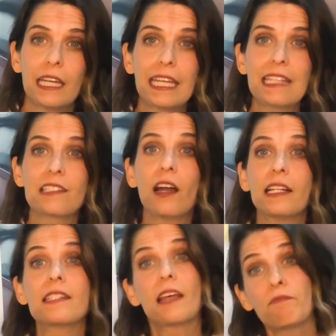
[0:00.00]
It's
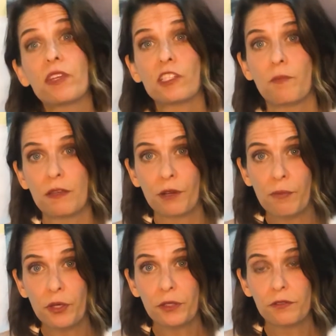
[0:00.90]
not something to be
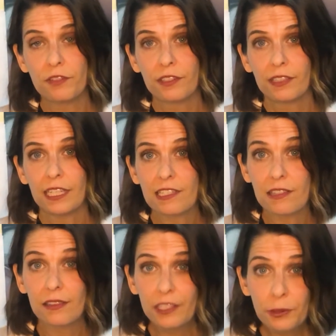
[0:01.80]
removed. It is
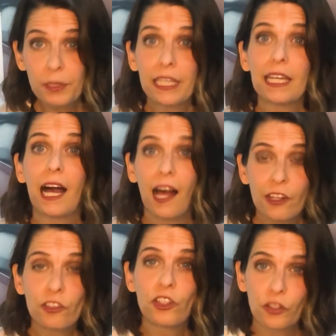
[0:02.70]
literally
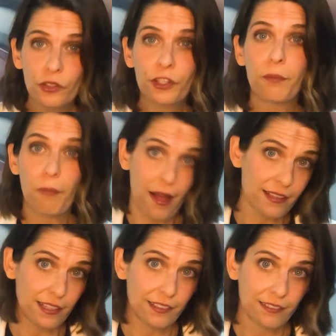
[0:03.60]
uncured
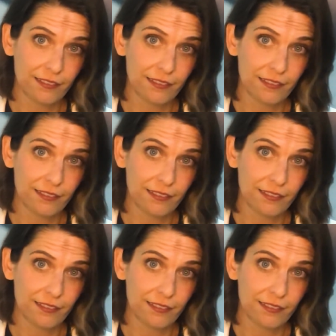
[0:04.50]
composite.